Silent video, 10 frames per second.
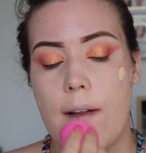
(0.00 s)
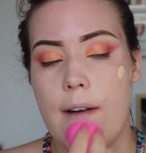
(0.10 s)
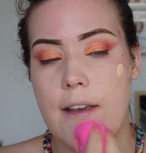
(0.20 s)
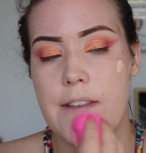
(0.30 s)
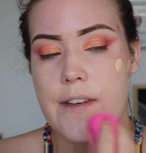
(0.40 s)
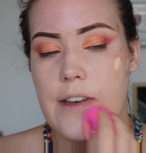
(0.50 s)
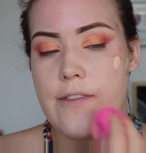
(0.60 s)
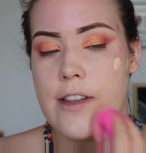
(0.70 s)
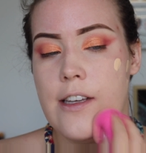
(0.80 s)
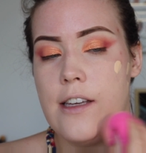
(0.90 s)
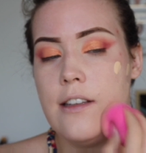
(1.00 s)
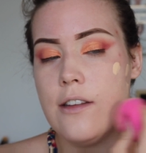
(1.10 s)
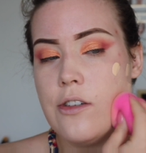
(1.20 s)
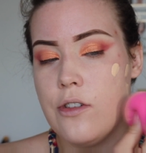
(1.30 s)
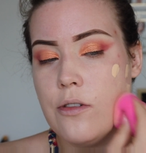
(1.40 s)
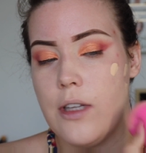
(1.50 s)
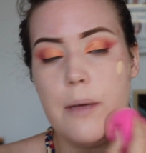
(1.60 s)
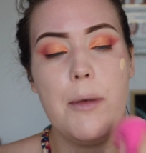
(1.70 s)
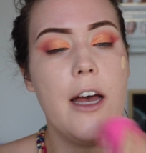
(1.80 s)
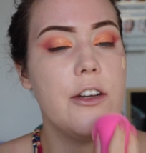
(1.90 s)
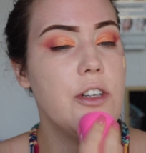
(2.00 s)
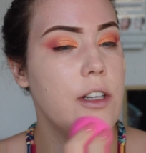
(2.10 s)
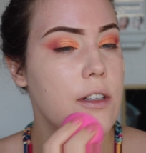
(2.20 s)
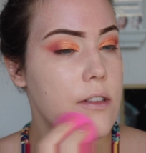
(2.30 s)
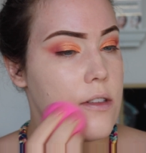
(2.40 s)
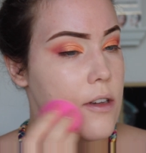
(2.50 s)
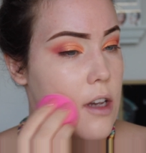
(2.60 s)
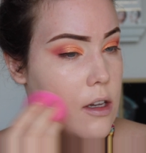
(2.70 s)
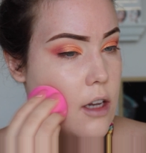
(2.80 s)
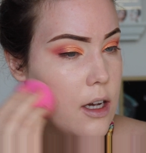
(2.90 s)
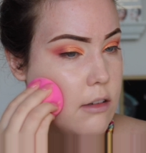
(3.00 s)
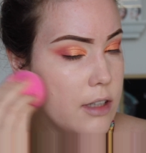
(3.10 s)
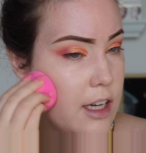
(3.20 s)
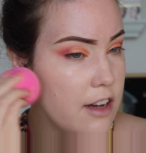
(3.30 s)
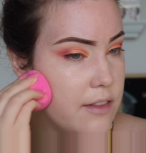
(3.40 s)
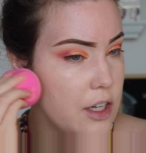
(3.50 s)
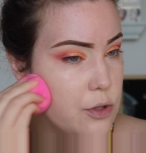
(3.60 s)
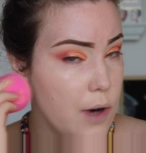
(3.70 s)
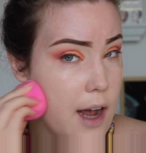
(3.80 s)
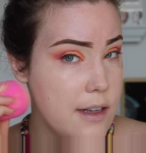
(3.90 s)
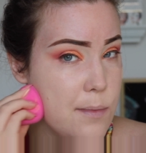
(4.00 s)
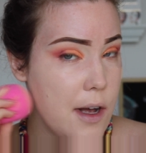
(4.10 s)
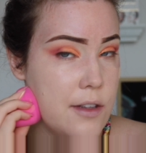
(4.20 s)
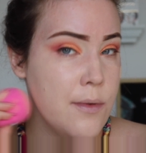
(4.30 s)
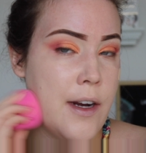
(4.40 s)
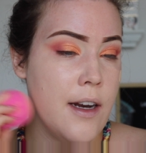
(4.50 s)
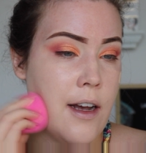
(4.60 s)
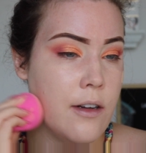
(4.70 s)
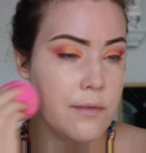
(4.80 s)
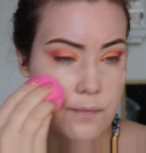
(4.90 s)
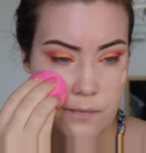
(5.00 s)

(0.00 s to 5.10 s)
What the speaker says: nice and evenly. There's no like patchiness. I don't really have any dry spots right now,